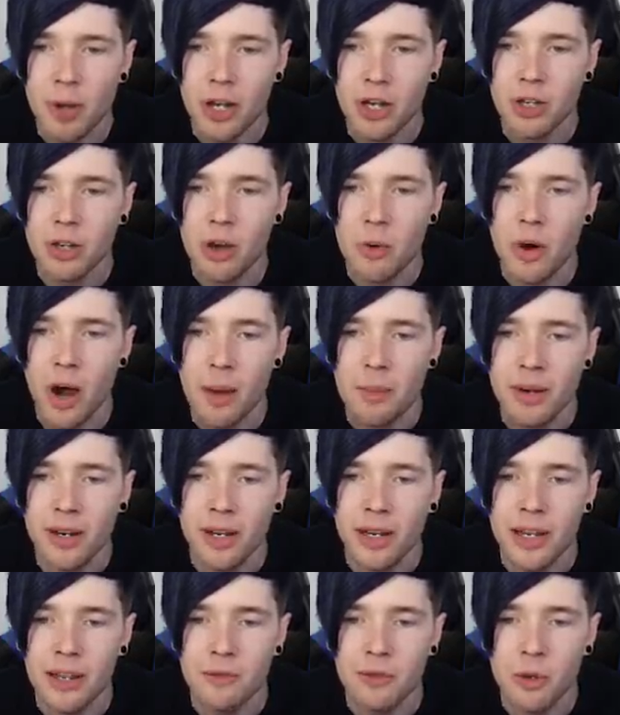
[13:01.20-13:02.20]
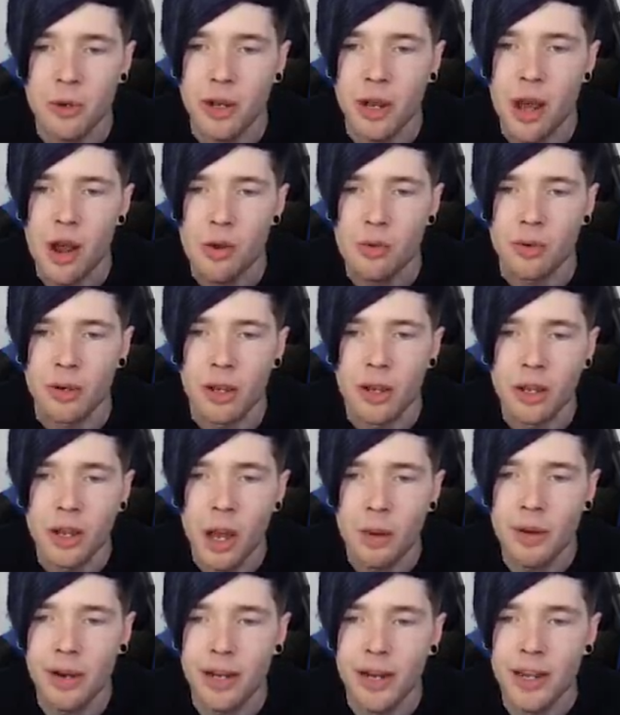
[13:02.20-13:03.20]
buddy. You know what? I'm going to leave you alone.
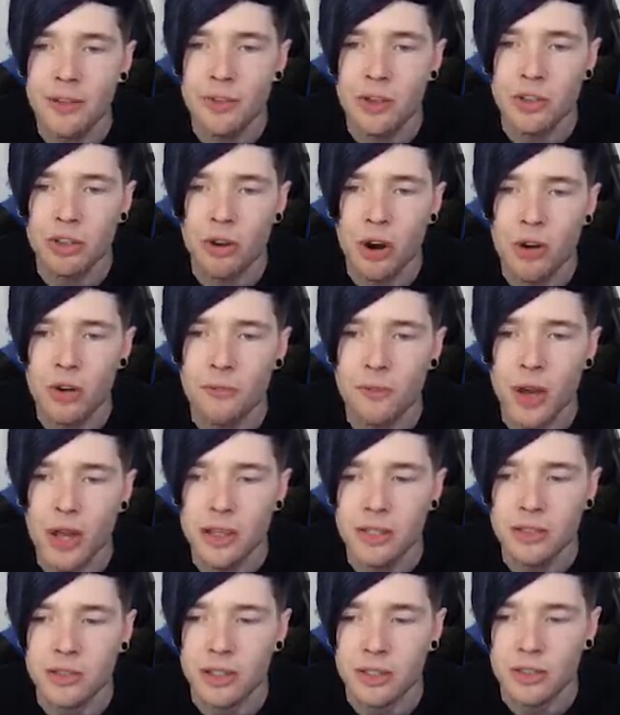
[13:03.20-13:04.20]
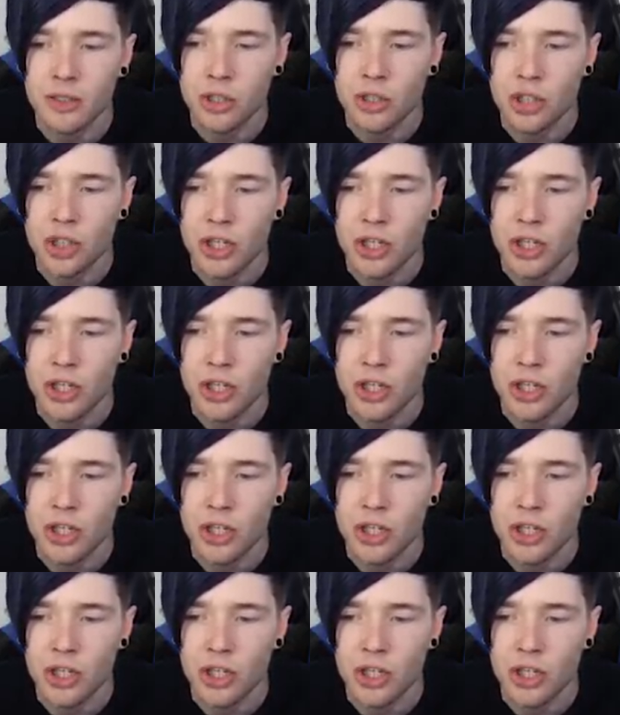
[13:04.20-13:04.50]
I'm going to leave you to your own devices. A